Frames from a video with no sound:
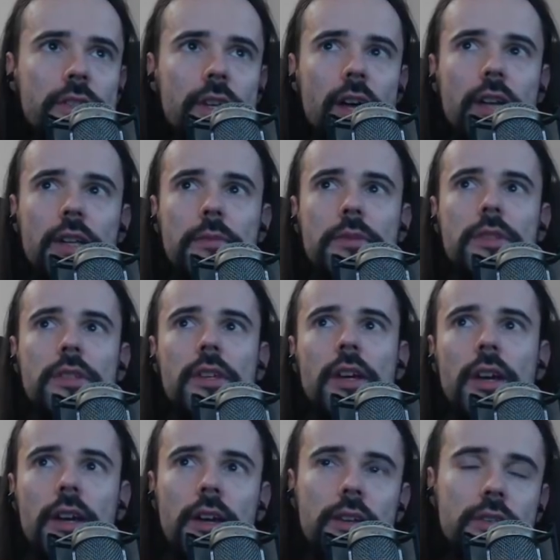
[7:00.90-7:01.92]
items,
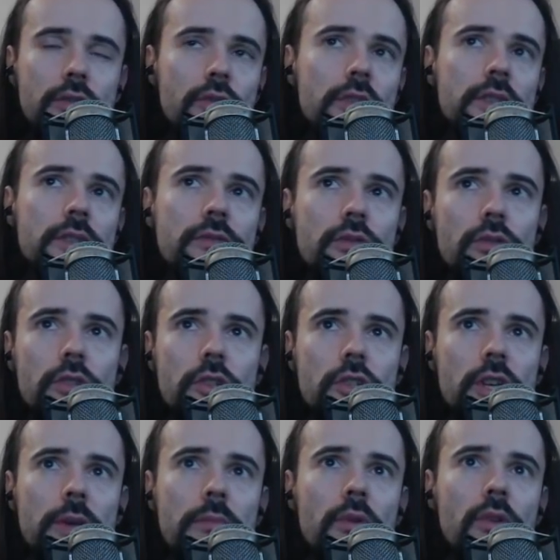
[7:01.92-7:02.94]
exclusive to the
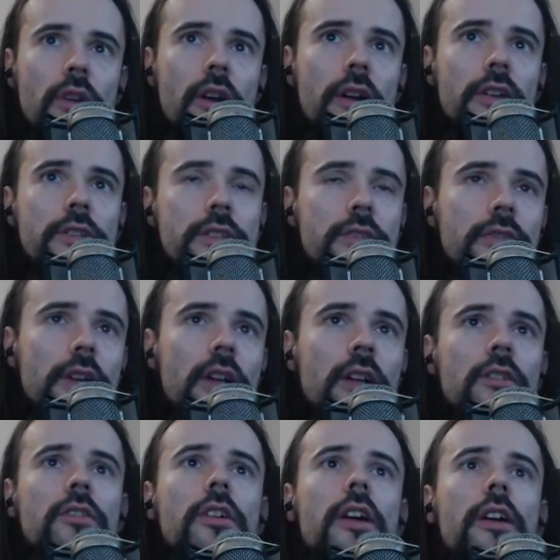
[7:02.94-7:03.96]
Shaper Guardians and the
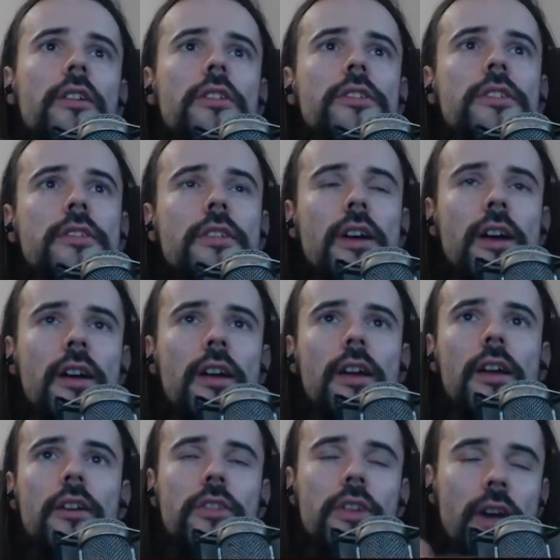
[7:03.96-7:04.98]
Elder Guardians. Now,
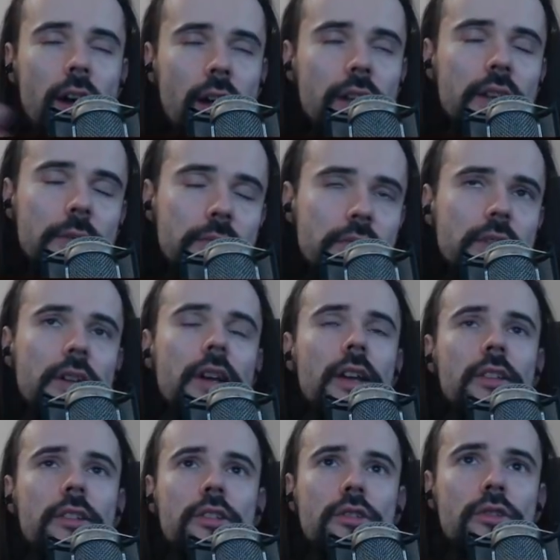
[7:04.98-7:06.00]
the items that
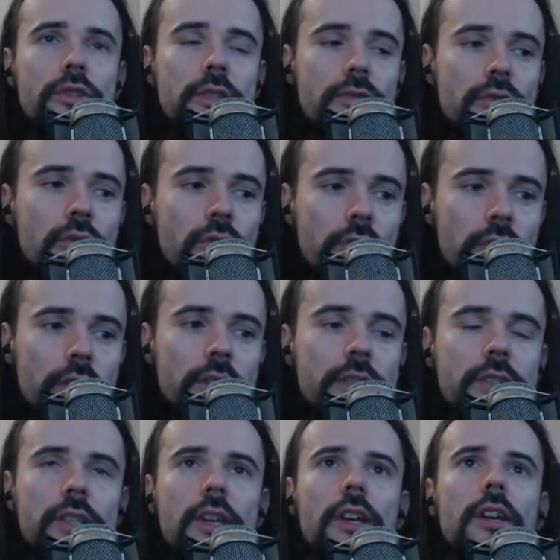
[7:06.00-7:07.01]
are exclusive to
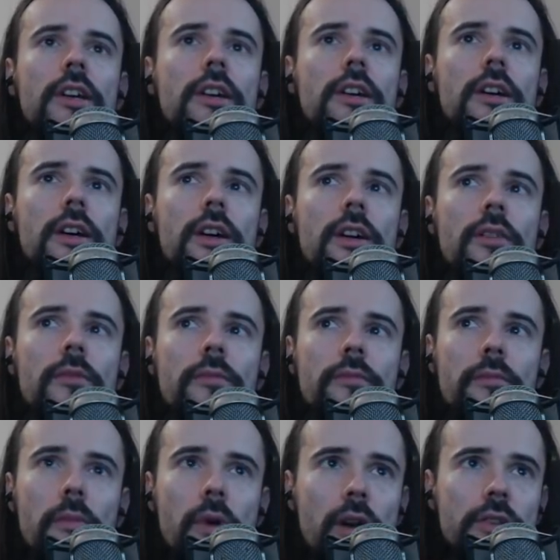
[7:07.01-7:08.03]
these
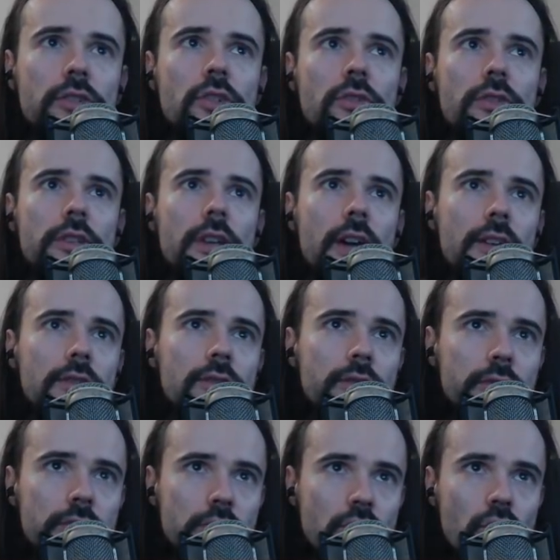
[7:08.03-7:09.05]
monsters, they now
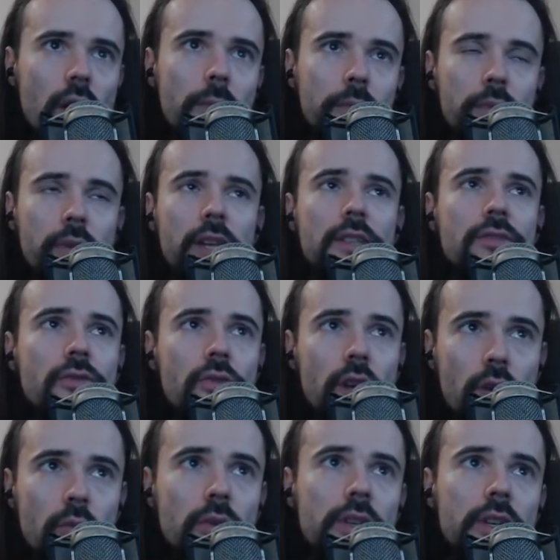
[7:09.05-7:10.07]
drop less
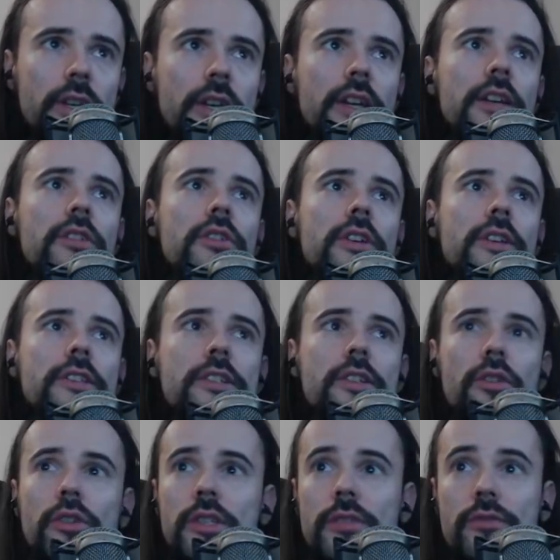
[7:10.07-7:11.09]
frequently. Unique
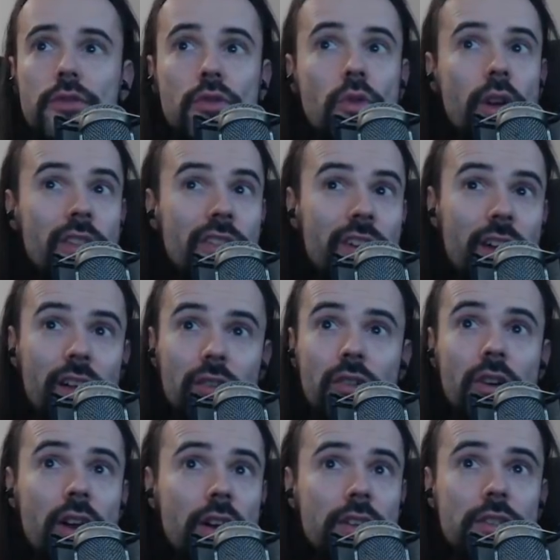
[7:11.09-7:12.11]
exclusive to the
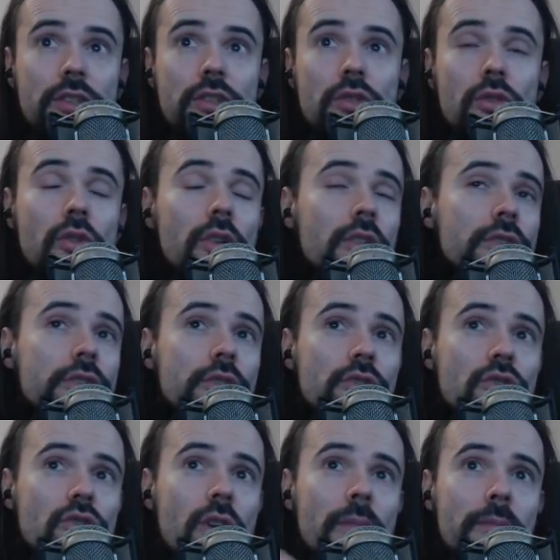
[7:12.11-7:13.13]
Elder Guardians 2
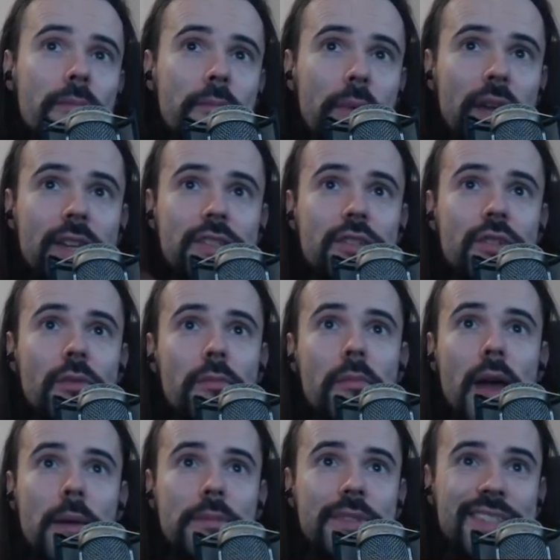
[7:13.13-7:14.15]
also drop based
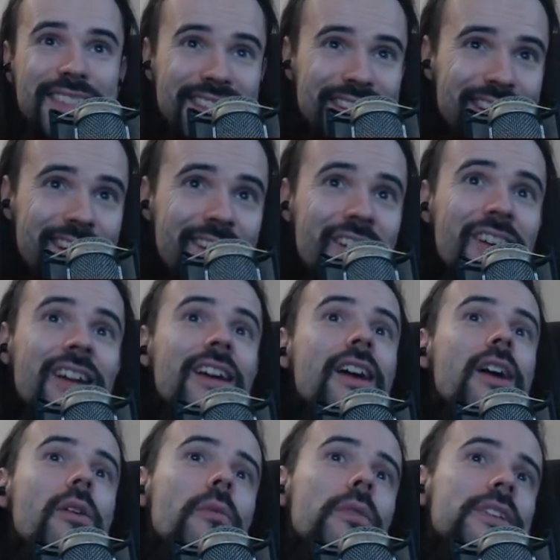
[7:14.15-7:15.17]
on map tier,
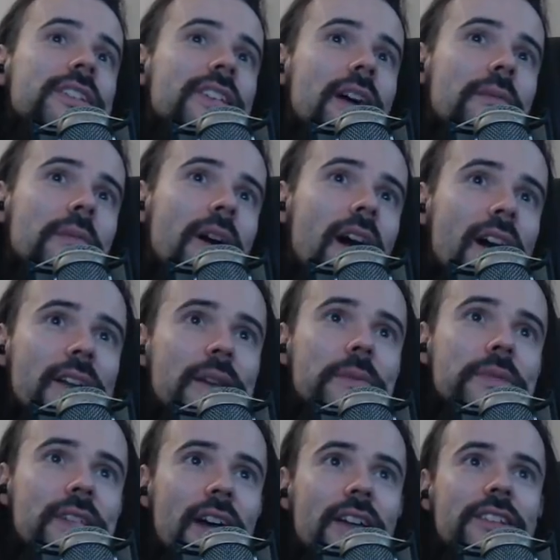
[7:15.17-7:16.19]
with some
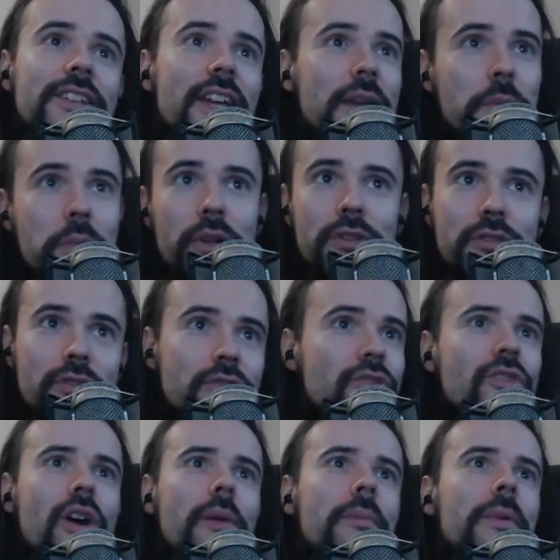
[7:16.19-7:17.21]
items unable to
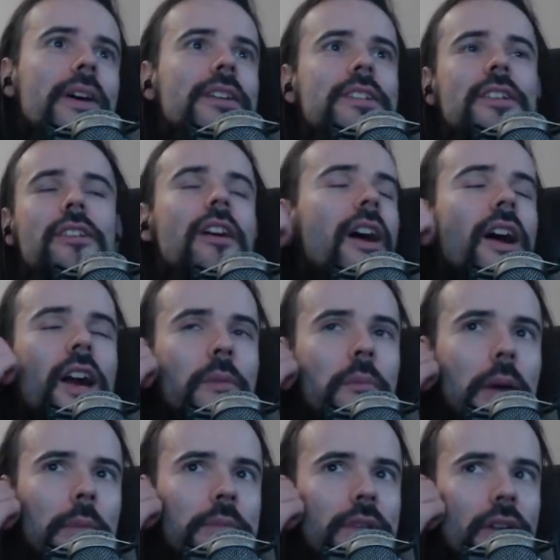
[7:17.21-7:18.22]
drop until
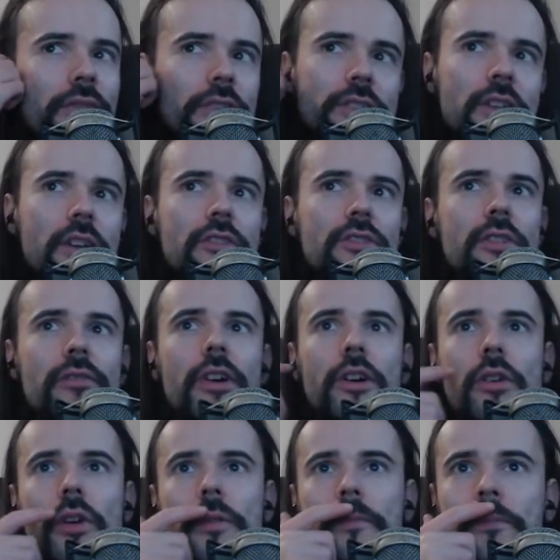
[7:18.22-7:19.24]
higher map tier. This is actually
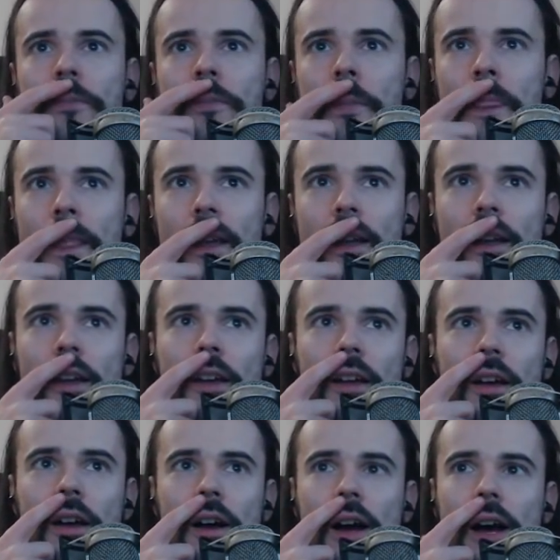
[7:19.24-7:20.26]
very good.
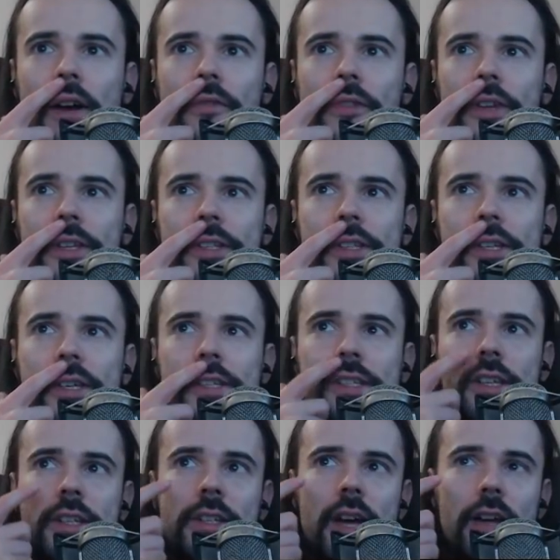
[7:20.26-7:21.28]
This
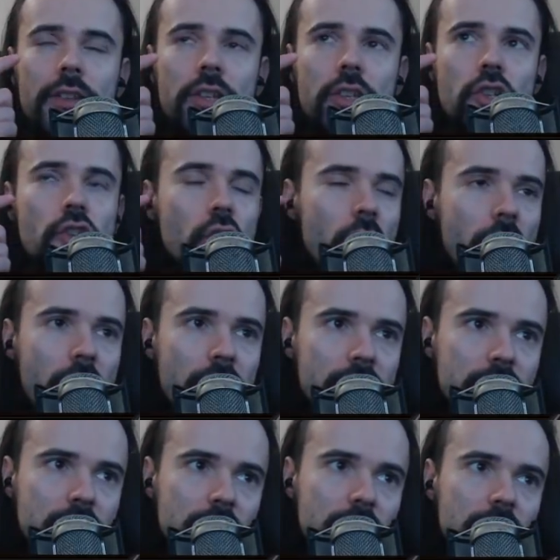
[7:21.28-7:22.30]
is another
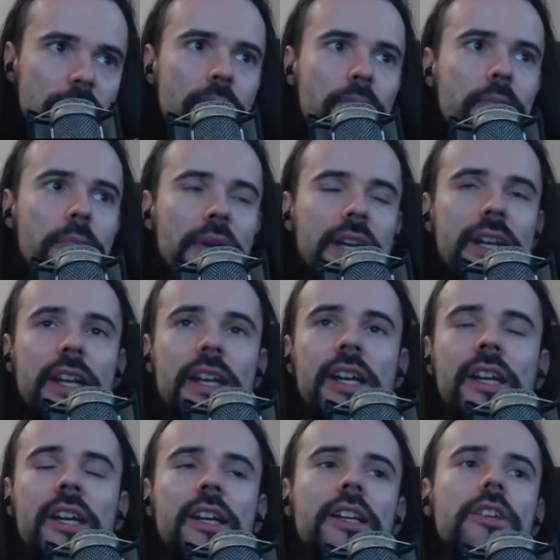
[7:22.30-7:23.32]
giant
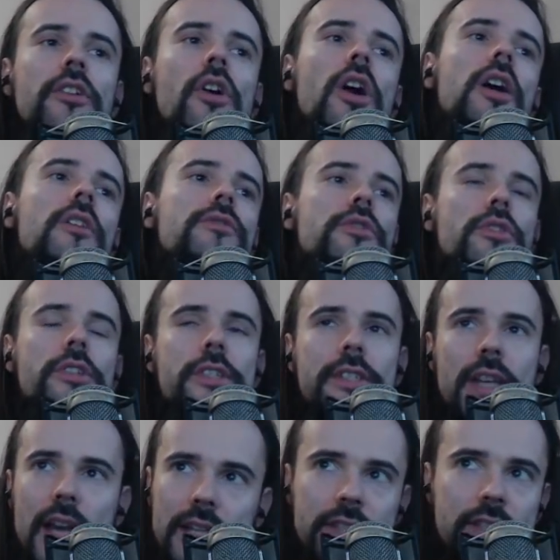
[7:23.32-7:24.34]
big nerf to
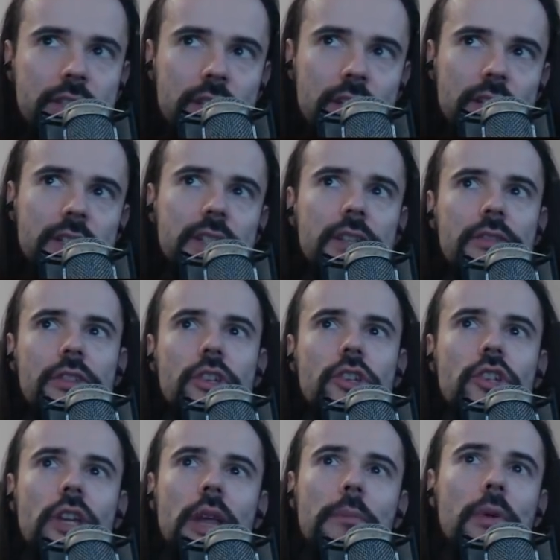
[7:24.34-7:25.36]
stat sticks.
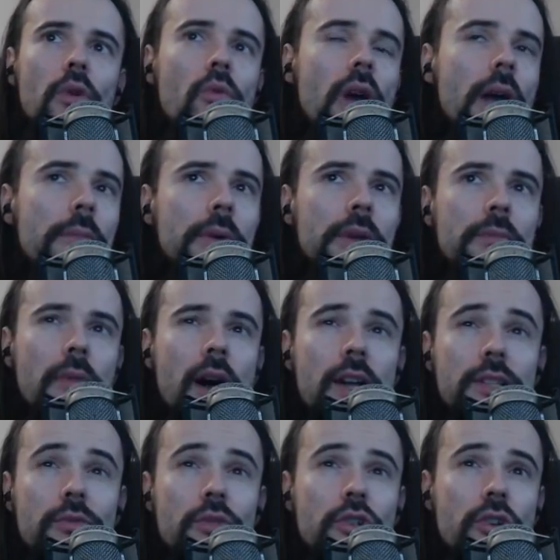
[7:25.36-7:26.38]
The Shaper weapon
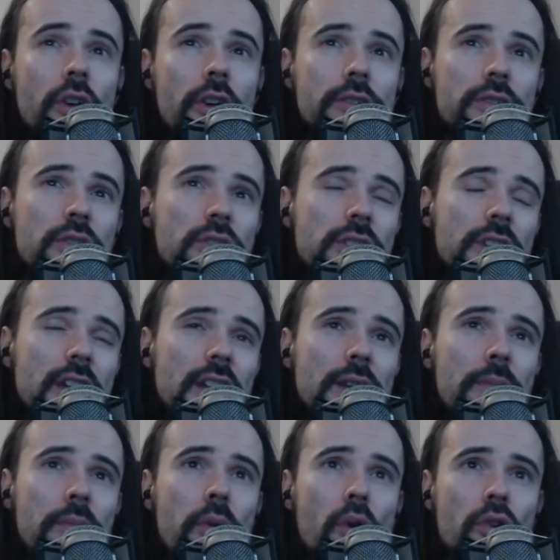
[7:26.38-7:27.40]
mods, which cause you to
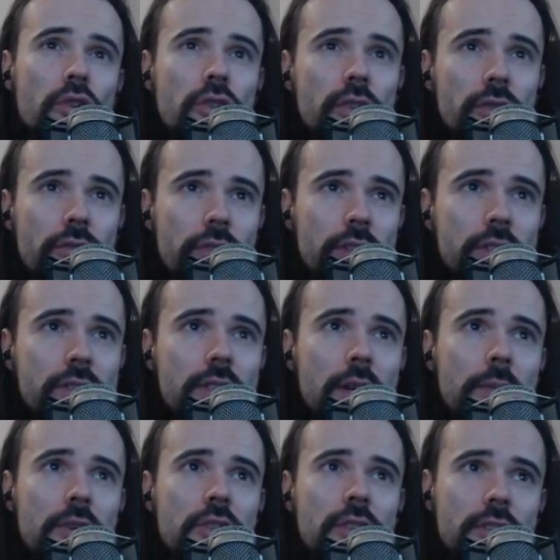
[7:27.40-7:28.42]
gain a portion of fizz
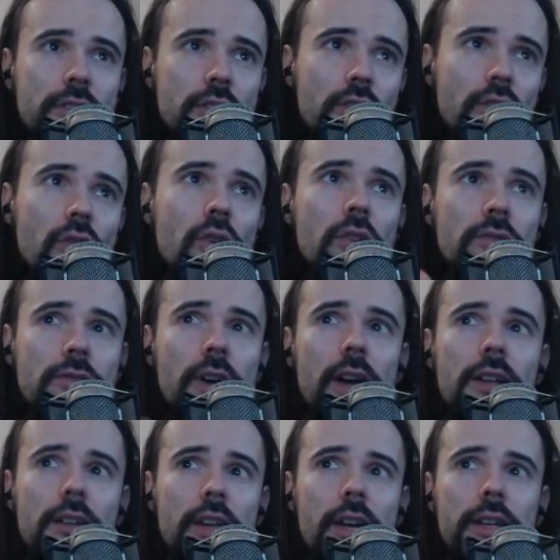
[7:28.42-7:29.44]
damage, extra cold
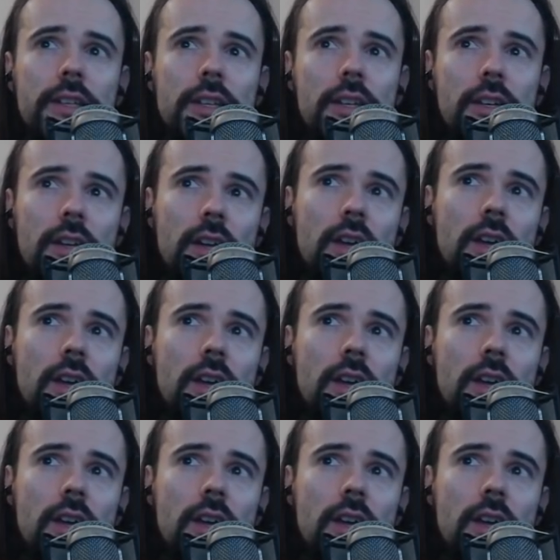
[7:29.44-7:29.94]
fire, lightning,